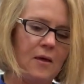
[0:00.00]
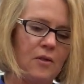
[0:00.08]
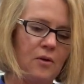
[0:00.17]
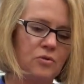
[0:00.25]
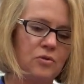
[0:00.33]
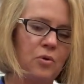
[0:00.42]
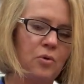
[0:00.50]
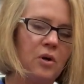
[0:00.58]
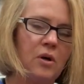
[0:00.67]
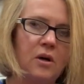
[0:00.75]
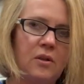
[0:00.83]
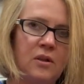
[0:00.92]
There's a
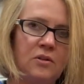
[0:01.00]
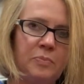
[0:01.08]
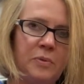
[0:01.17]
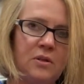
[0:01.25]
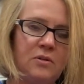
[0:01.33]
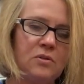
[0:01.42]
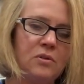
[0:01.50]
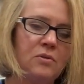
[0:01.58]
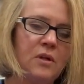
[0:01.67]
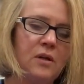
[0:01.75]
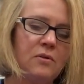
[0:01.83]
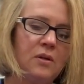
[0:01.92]
cork on this piece too down